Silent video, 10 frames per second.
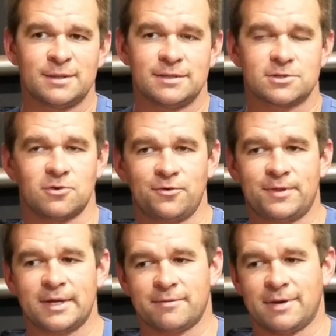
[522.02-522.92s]
This whole
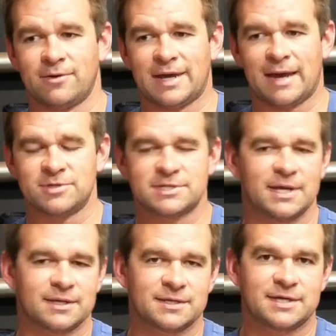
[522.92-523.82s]
thing about, I'm just
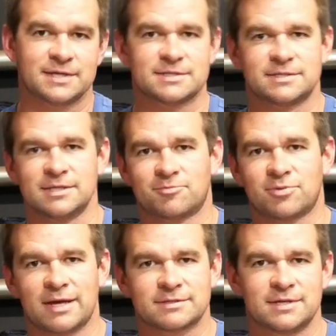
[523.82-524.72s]
taking the test to see the
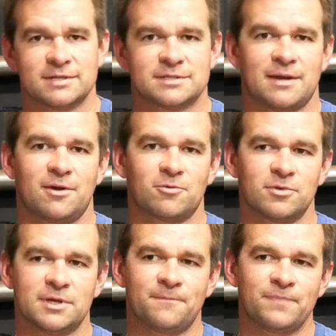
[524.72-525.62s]
process and I'm not
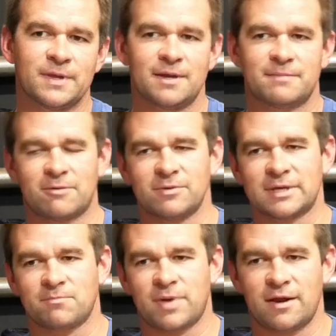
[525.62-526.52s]
really
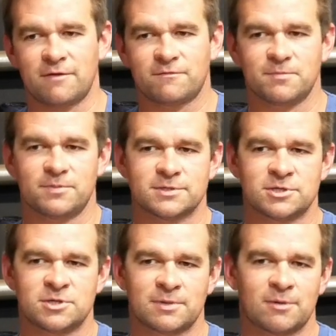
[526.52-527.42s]
competitive for the
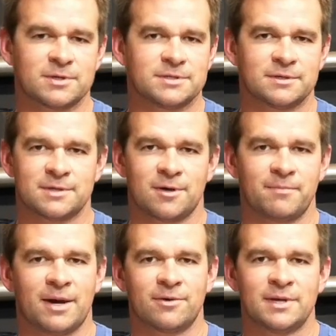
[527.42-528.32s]
position, but I want to see what it's all
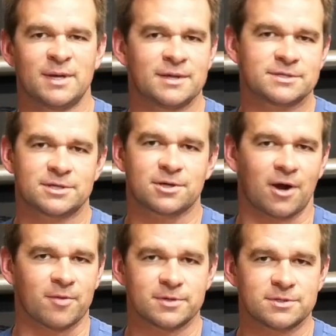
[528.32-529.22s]
about. Such
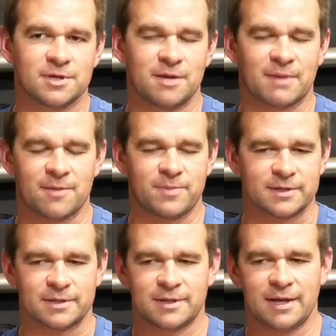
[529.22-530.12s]
garbage, in my
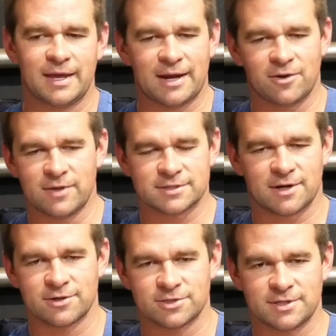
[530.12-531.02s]
opinion. And I know that's a
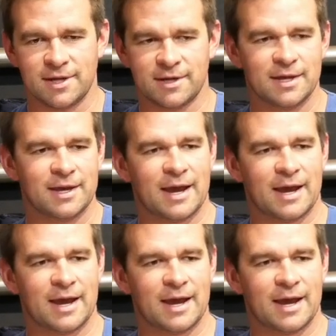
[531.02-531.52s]
harsh take.